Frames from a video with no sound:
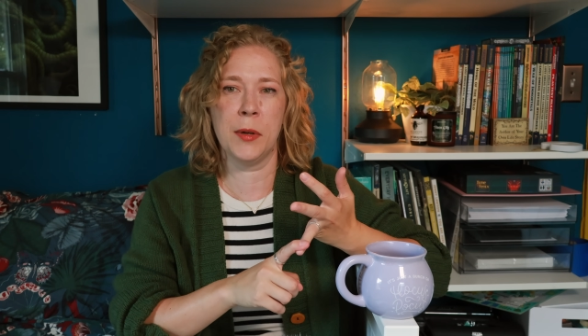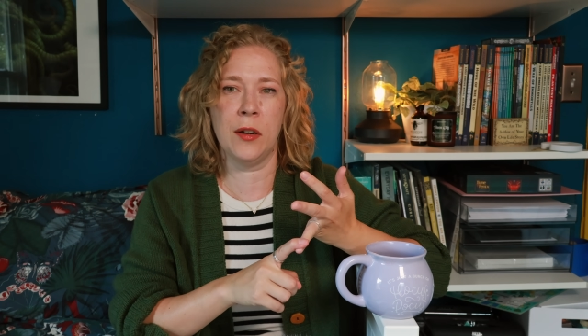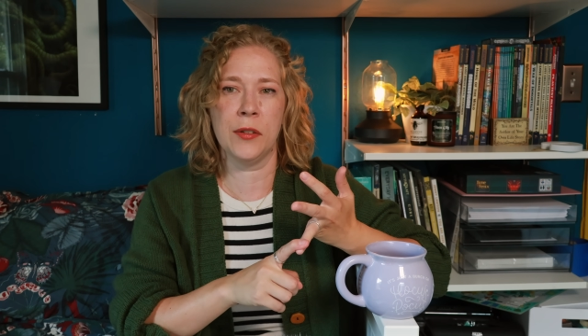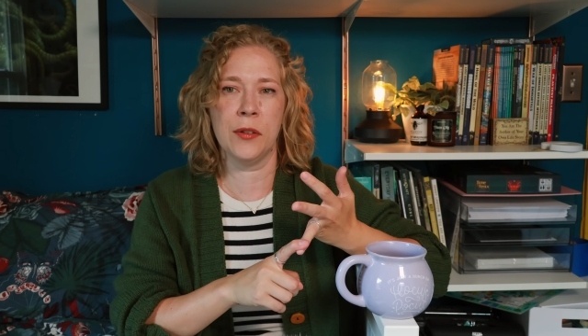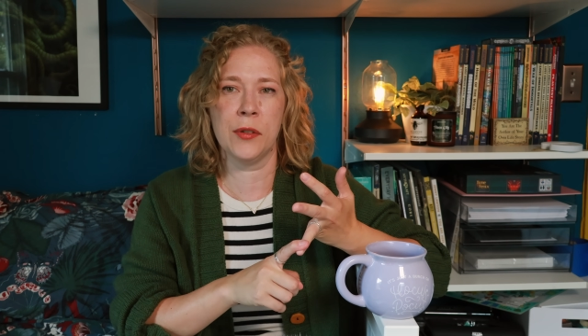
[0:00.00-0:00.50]
but
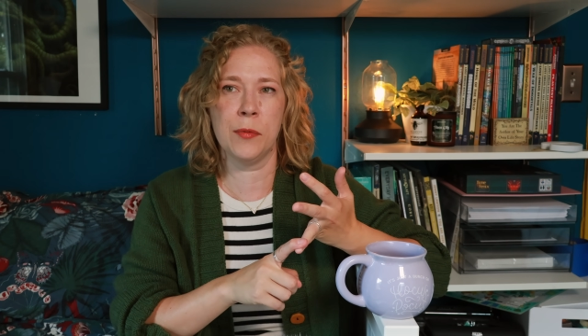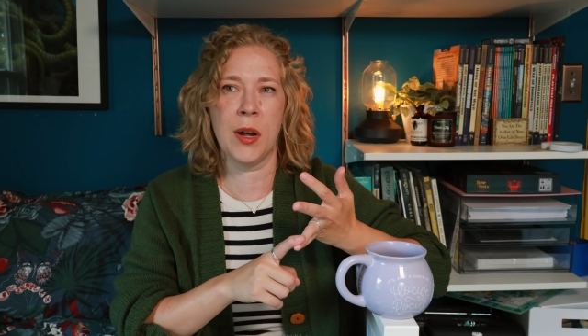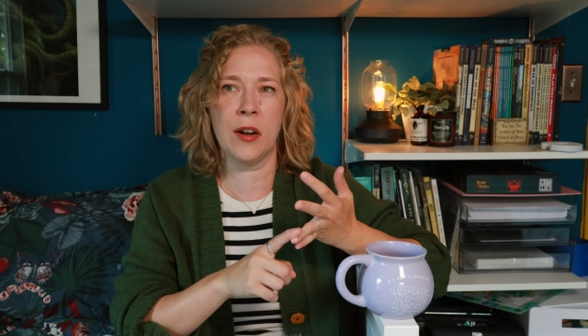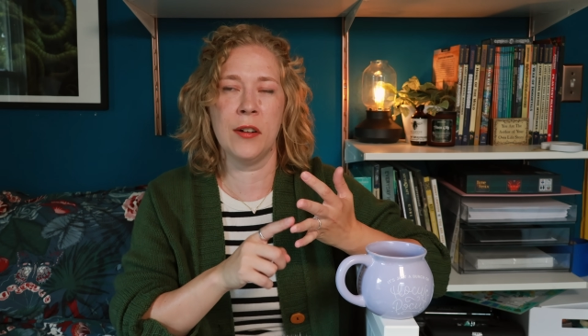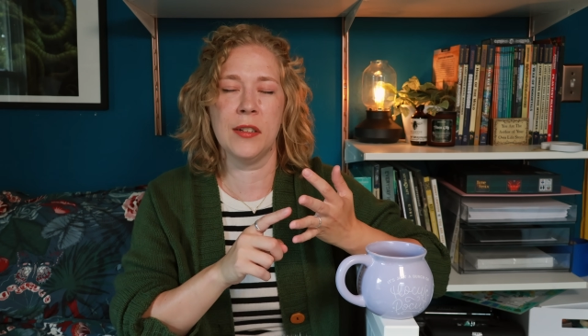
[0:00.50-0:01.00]
also
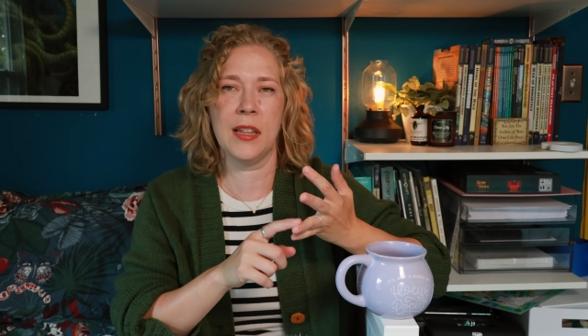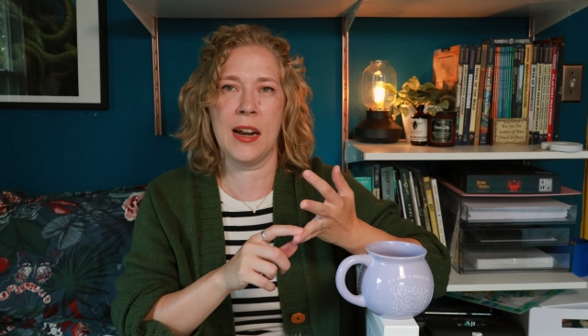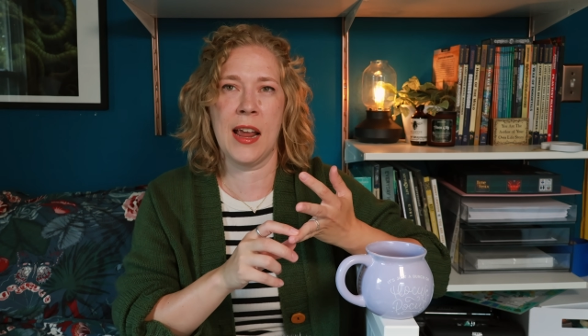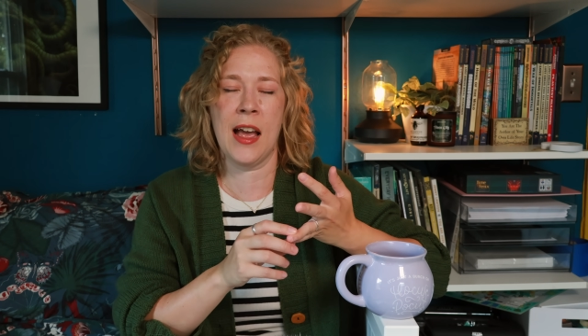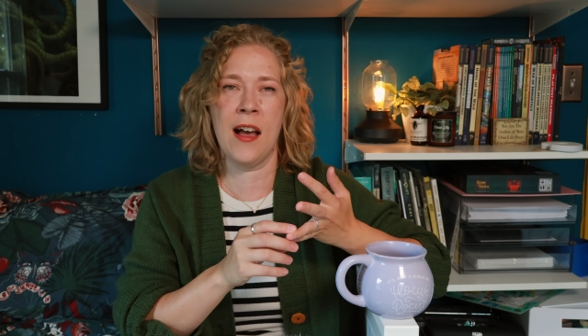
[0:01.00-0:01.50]
sweaters
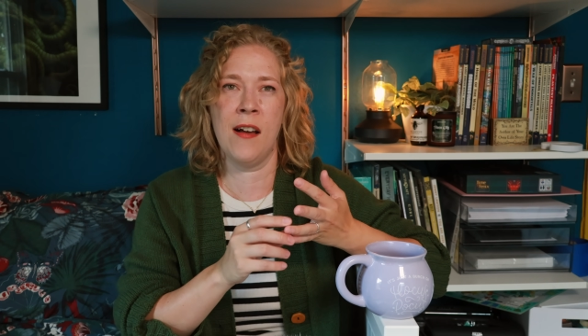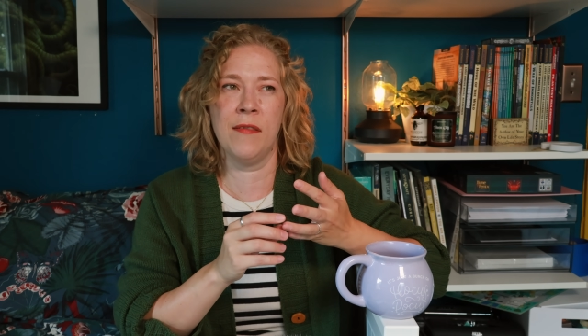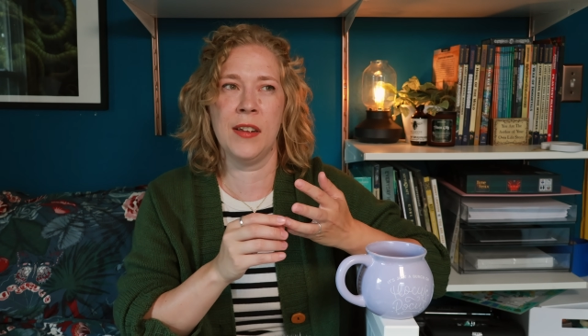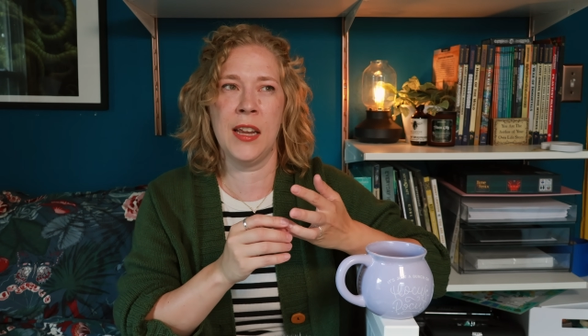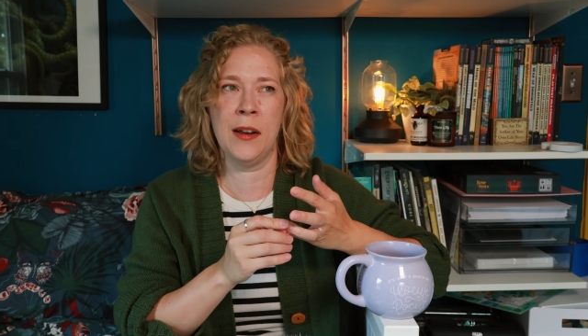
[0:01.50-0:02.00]
that I
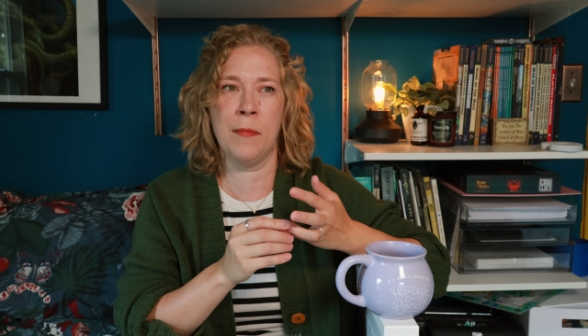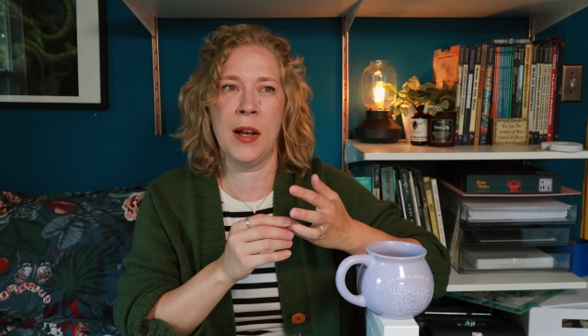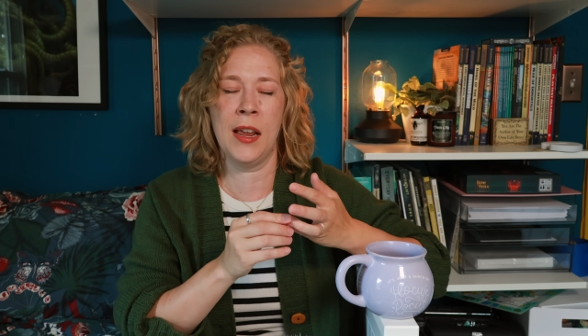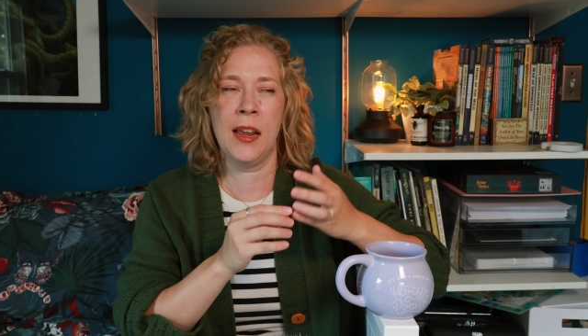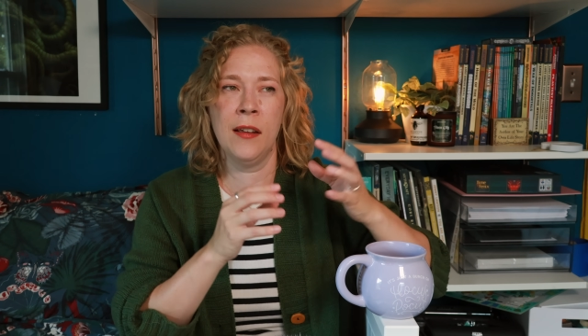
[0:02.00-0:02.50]
have in
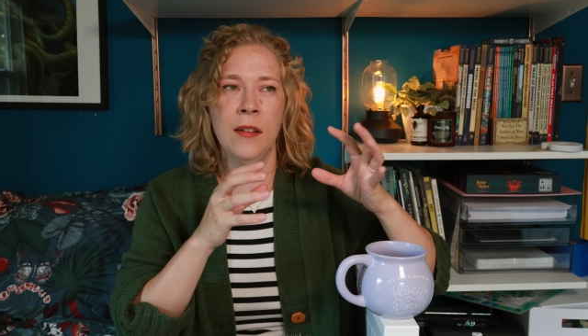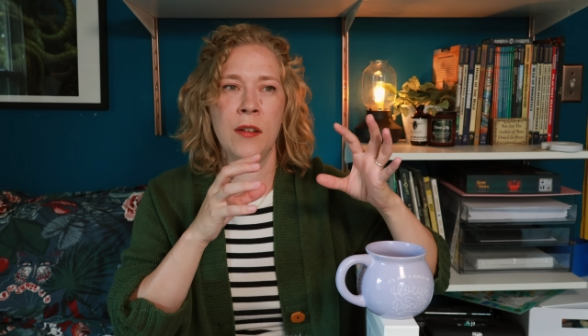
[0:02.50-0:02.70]
my